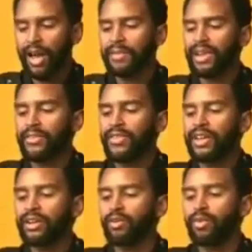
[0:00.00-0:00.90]
I mean, I
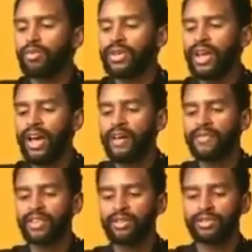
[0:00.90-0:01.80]
think what we
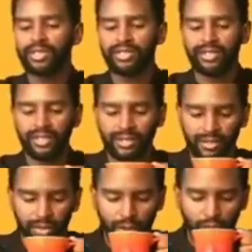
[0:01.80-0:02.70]
have in the
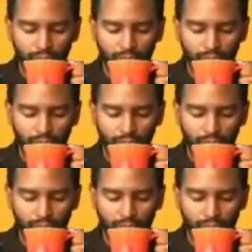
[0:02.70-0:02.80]
resistance,